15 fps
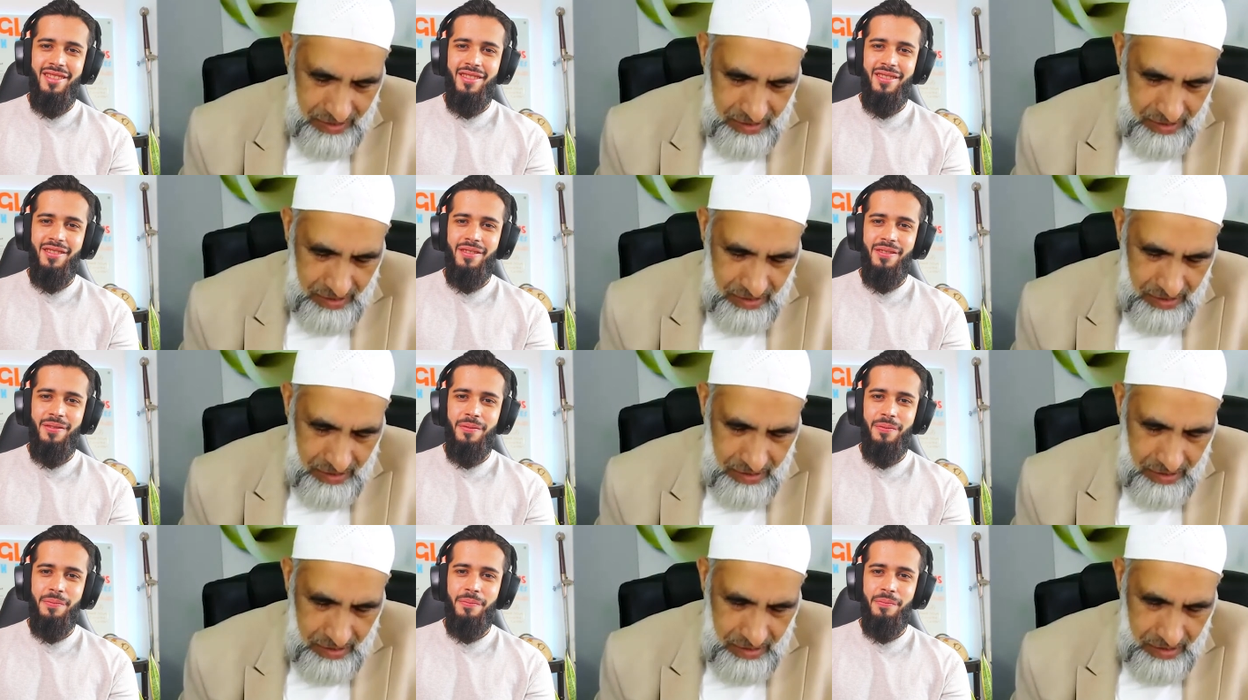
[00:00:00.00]

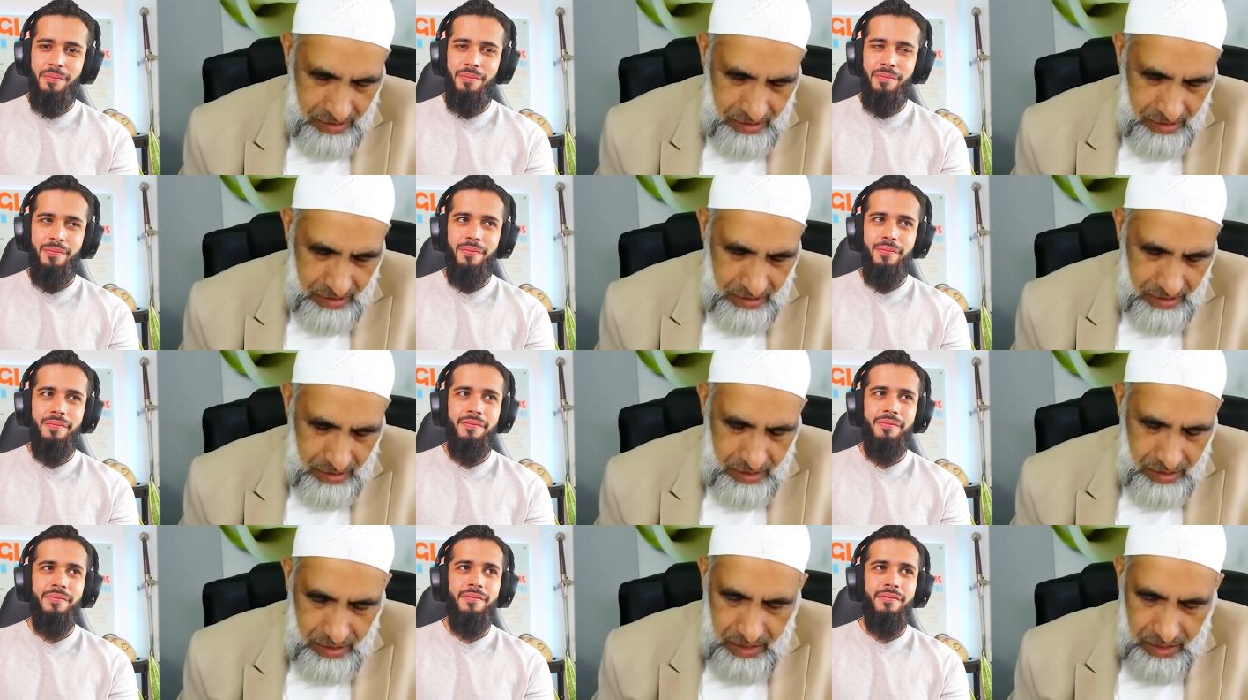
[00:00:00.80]

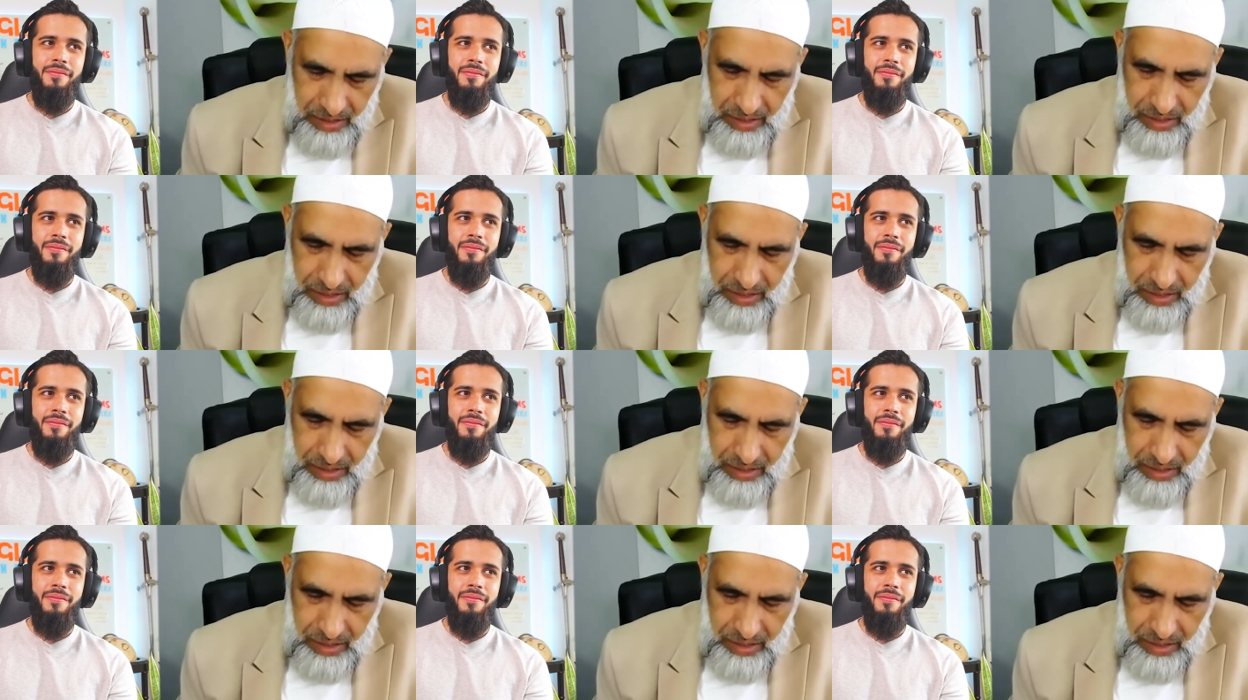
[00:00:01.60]
No one is speaking in this clip.